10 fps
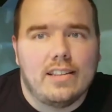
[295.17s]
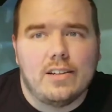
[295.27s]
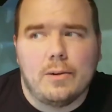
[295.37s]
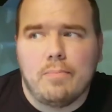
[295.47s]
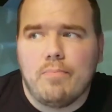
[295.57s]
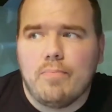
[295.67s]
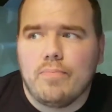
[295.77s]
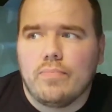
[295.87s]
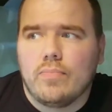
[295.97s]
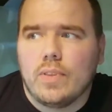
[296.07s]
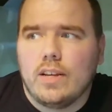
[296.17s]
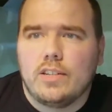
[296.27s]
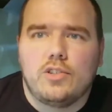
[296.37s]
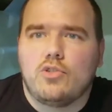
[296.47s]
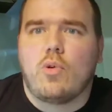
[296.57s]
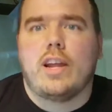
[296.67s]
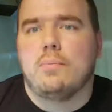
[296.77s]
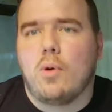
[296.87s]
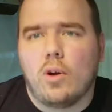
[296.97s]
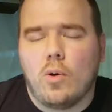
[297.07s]
the
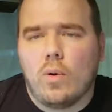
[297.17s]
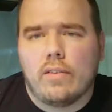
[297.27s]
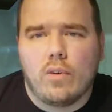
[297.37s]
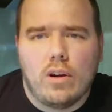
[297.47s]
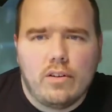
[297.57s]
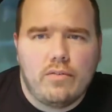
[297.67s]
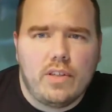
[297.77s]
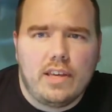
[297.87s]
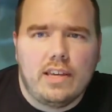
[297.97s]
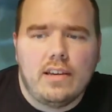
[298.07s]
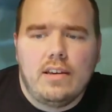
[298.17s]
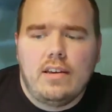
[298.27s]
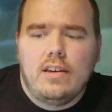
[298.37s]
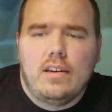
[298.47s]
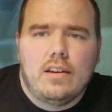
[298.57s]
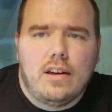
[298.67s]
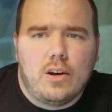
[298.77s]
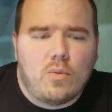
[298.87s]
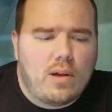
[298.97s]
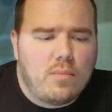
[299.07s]
trademark or whatever of the
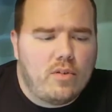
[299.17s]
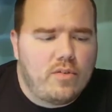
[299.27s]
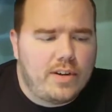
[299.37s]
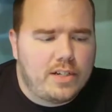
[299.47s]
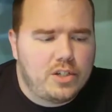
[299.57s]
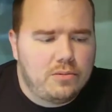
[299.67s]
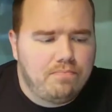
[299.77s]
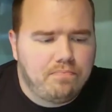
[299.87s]
rainbow fish.